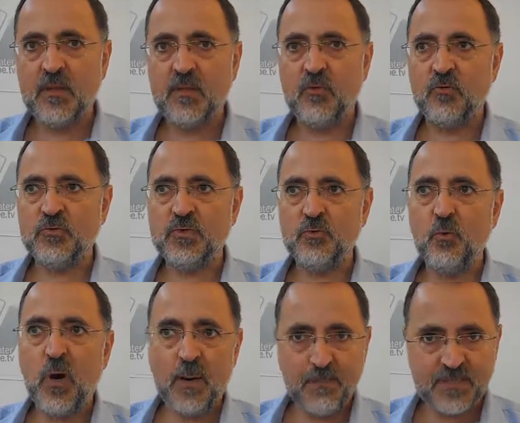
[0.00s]
those
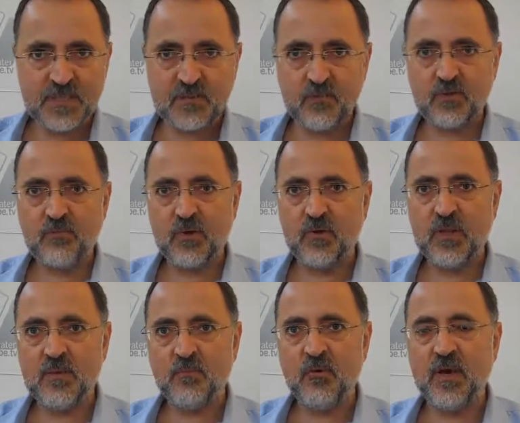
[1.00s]
WOPs, what we call
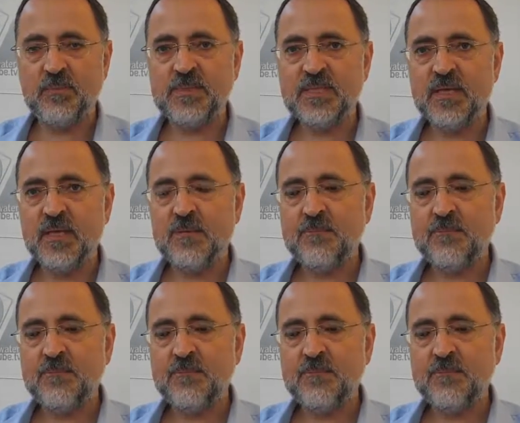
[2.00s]
them WOPs,